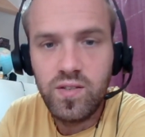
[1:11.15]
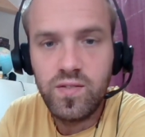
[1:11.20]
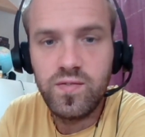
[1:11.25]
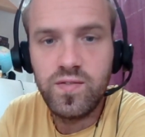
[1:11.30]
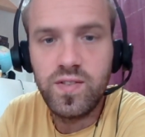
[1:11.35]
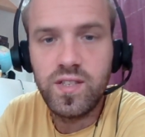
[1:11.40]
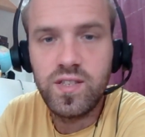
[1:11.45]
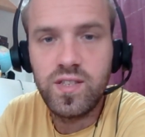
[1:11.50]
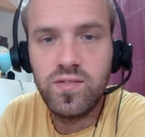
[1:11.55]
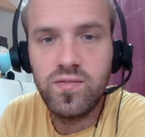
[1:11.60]

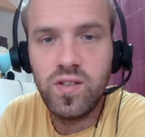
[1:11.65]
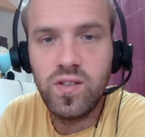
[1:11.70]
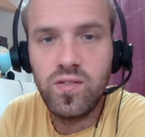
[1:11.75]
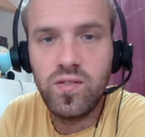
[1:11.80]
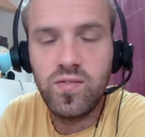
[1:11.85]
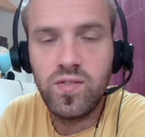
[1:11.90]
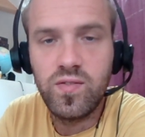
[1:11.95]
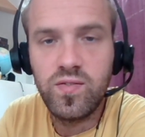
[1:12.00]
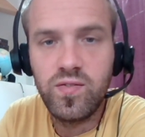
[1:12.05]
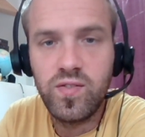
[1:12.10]
Festival
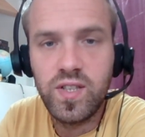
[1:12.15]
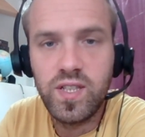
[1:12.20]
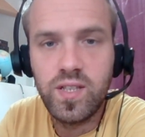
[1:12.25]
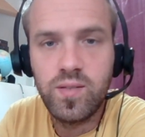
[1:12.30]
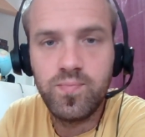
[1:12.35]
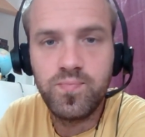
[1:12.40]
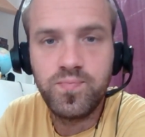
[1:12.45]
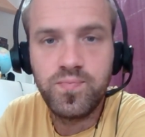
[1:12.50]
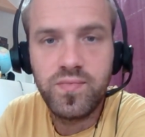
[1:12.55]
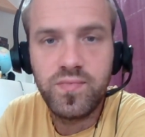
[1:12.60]
for
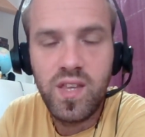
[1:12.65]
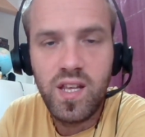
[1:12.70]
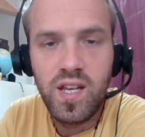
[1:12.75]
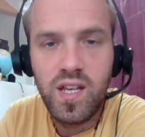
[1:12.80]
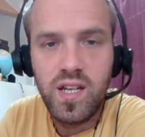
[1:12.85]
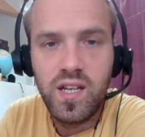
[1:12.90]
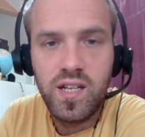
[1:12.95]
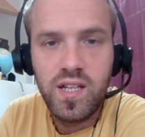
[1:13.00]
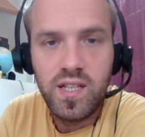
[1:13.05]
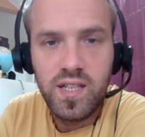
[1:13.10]
Freedom
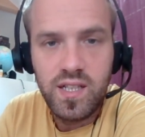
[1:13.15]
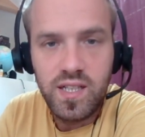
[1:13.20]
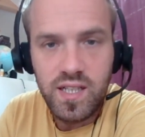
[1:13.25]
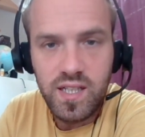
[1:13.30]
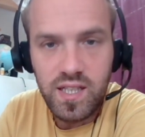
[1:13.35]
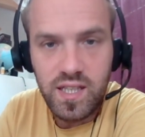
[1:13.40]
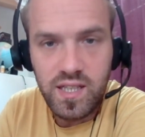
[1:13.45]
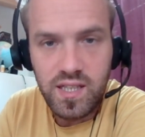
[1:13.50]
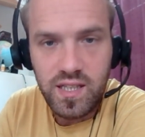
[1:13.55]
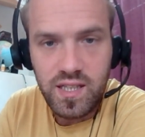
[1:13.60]

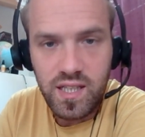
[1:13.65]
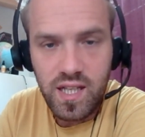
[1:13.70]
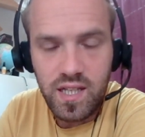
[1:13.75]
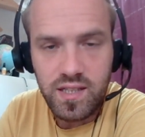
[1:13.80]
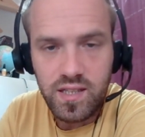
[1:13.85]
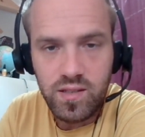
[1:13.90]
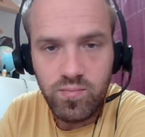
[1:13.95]
at